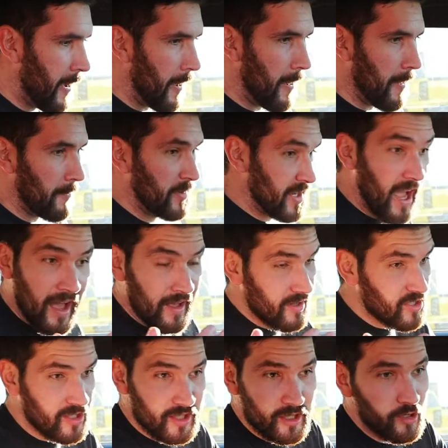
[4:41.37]
But yeah,
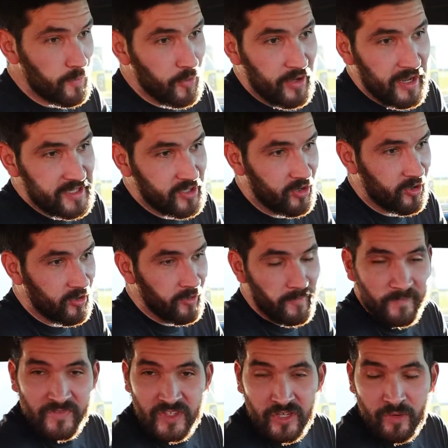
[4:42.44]
super nice car.
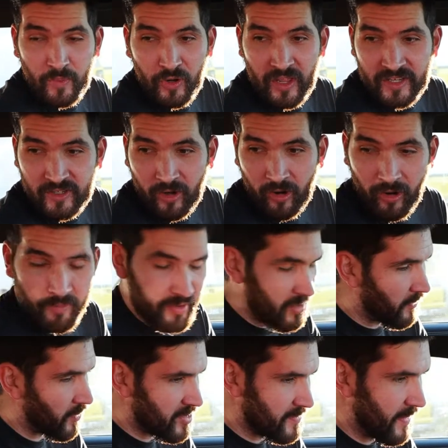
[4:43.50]
Super nice car,
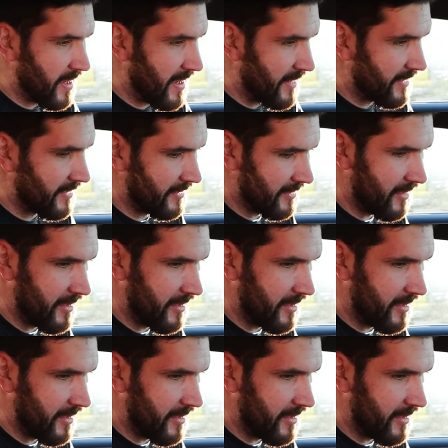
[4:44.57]
beautiful spec.